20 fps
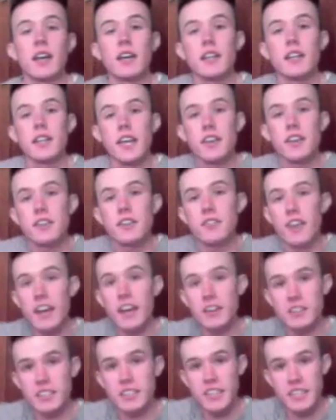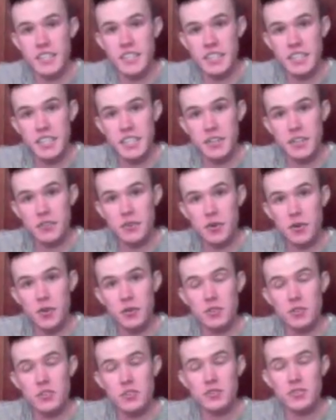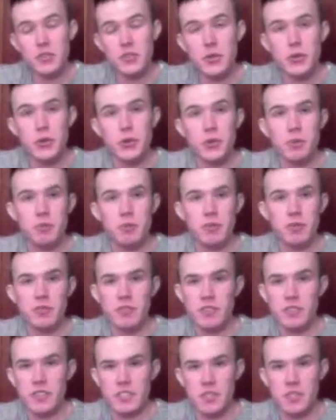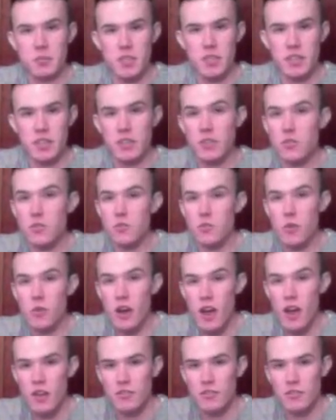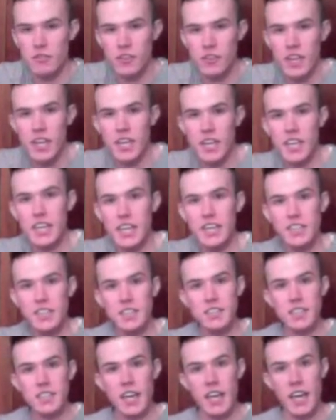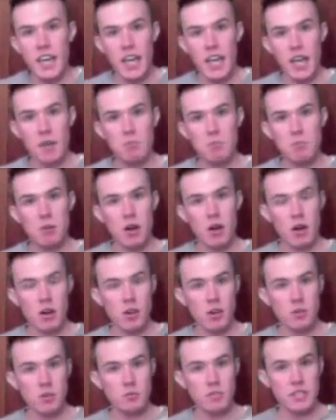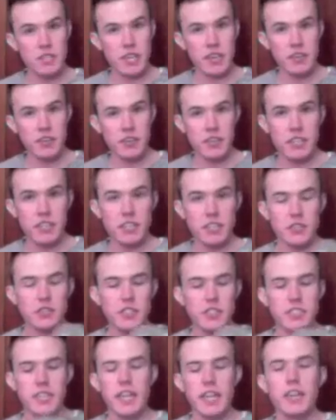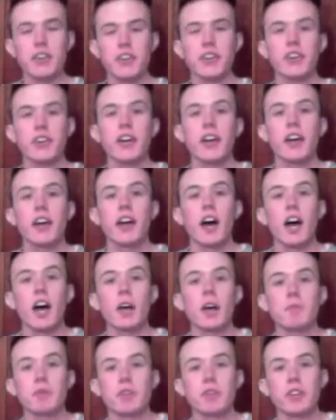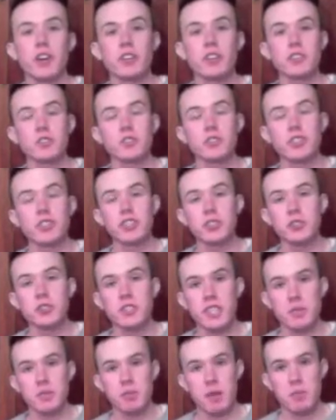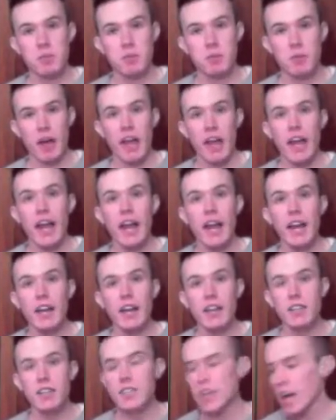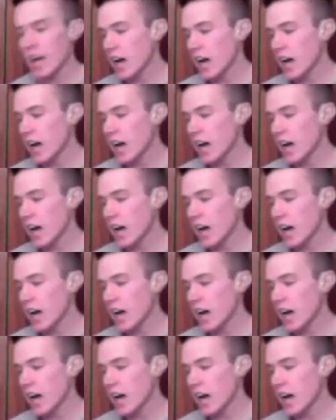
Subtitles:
Now, the final technique, for those of you who prefer it to be a little rough, is a palm sander, an electric sander. You can also just use sandpaper by hand.